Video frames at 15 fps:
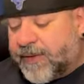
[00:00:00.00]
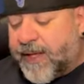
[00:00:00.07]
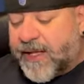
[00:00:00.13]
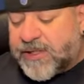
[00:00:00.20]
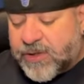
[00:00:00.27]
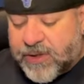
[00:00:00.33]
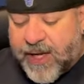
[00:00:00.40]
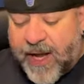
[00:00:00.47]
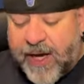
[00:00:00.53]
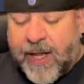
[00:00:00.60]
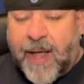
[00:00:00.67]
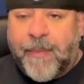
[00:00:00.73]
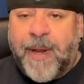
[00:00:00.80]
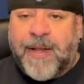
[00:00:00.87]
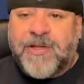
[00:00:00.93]
that's
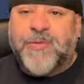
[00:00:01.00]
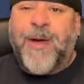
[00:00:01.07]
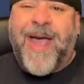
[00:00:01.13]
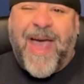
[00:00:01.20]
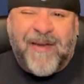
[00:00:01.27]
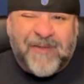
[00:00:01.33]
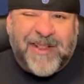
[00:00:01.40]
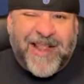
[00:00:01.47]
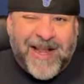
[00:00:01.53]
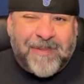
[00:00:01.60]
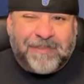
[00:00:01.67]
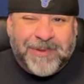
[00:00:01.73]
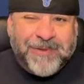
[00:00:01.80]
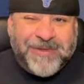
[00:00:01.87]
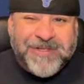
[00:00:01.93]
that's why I have a lot
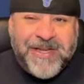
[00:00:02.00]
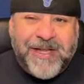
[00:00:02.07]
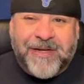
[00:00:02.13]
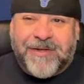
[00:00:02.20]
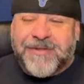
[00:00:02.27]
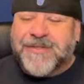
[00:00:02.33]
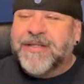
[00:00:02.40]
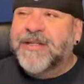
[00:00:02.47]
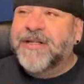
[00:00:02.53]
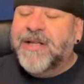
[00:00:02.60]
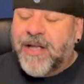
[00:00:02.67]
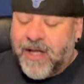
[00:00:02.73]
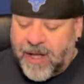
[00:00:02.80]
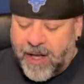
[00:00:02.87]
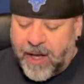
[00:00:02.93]
of blue sneakers.
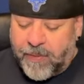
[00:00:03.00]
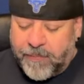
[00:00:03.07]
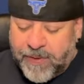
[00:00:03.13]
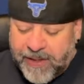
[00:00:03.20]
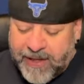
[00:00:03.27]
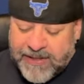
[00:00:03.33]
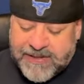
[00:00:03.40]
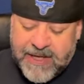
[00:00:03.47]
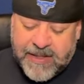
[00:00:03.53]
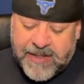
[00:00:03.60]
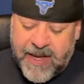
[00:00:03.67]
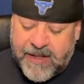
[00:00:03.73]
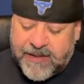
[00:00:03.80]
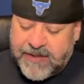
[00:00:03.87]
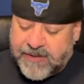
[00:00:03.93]
But like I said,
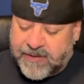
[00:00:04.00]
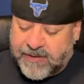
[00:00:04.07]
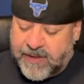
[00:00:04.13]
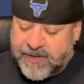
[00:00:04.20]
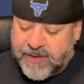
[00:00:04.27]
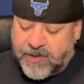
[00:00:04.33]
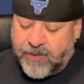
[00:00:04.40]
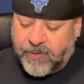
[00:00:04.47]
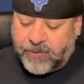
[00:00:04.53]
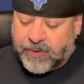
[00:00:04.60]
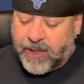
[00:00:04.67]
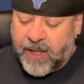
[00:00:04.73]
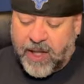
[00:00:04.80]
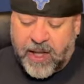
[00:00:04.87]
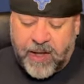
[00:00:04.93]
yeah, these are
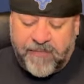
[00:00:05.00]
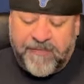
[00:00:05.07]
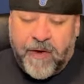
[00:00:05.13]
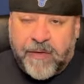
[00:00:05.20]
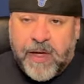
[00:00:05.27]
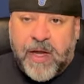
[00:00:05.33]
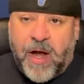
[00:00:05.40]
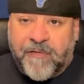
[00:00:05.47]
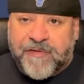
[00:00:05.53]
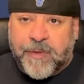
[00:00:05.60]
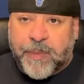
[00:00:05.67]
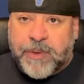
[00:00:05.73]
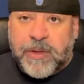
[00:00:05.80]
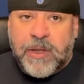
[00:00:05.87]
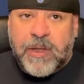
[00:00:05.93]
cool. Very
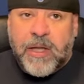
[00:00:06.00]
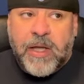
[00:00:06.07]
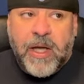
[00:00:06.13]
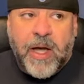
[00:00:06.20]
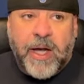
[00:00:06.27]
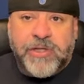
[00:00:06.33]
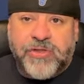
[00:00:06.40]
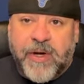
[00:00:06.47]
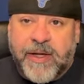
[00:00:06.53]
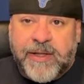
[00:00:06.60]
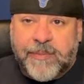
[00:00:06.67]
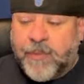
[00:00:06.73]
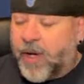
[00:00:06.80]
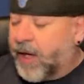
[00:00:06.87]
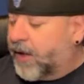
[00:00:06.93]
comfortable. I tried
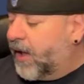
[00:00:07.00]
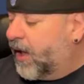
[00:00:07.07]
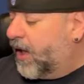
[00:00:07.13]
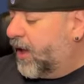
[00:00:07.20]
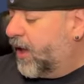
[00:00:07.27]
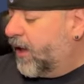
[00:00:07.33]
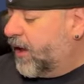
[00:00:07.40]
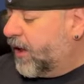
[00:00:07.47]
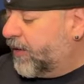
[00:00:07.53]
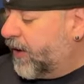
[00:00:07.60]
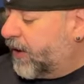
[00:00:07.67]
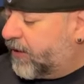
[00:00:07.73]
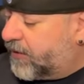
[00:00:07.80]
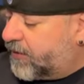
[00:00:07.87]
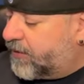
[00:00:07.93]
them on.
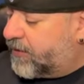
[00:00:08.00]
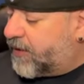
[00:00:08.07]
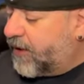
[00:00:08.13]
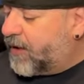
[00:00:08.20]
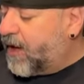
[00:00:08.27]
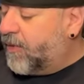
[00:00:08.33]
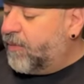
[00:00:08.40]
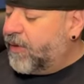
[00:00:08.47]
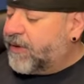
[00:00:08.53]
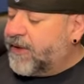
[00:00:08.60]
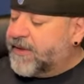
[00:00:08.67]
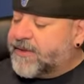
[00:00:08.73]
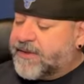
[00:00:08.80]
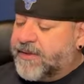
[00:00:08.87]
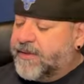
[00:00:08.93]
They come with
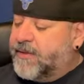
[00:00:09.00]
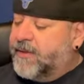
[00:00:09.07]
this,